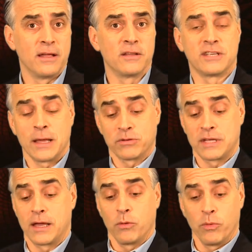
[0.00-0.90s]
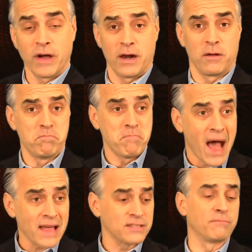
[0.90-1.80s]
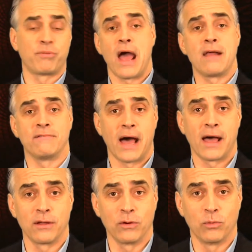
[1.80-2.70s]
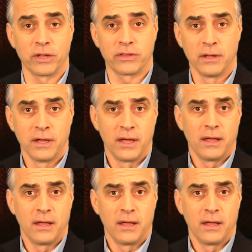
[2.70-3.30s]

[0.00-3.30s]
So they will say, we've got a massive brand value with,